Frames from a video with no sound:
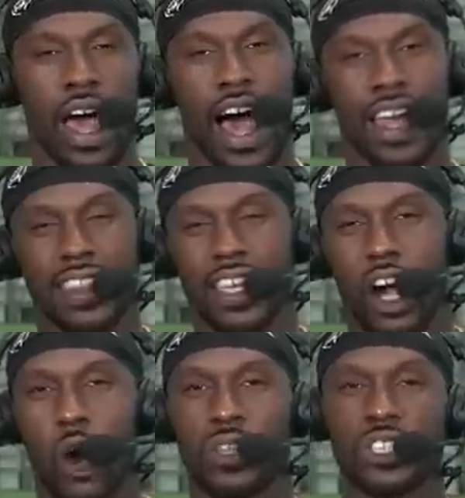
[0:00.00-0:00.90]
I think
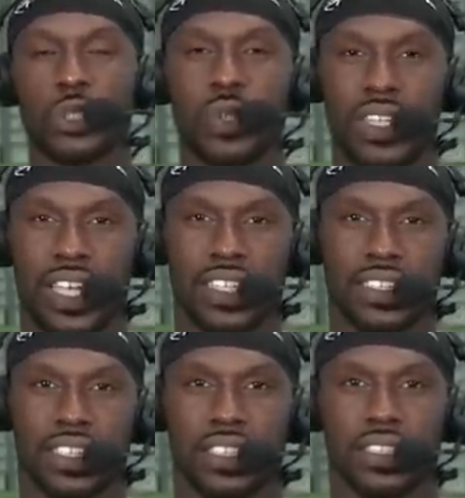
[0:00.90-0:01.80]
always doing things
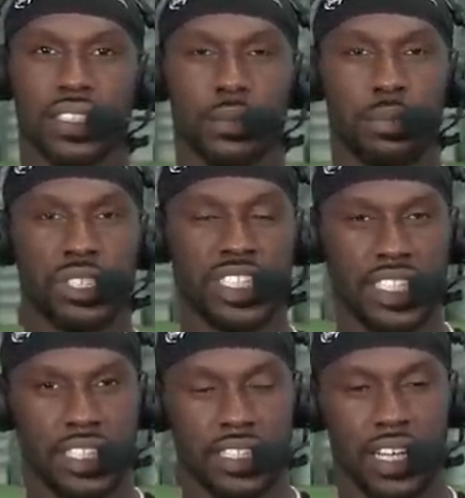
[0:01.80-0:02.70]
to
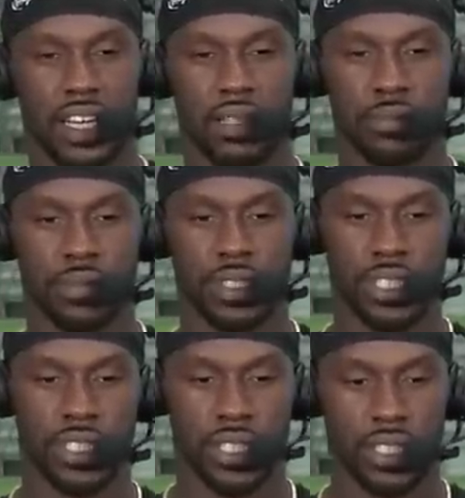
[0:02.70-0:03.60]
critique,
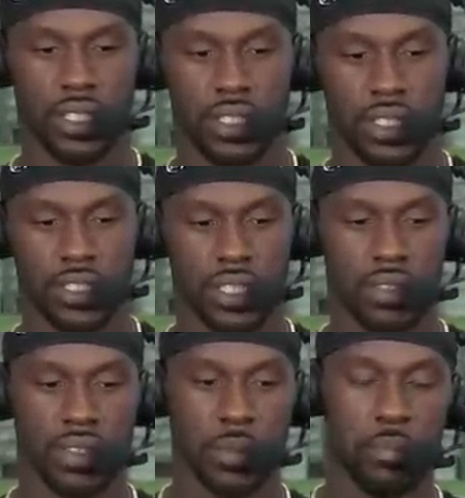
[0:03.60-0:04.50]
to
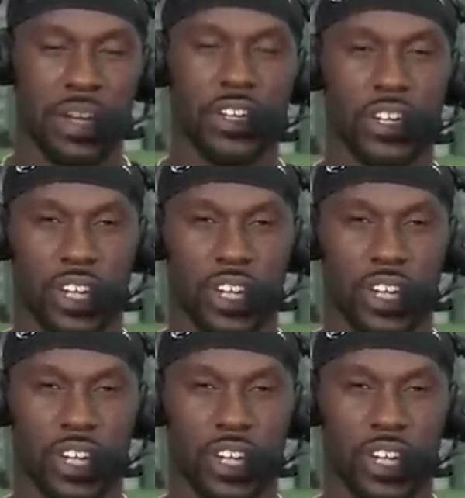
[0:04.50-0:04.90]
better your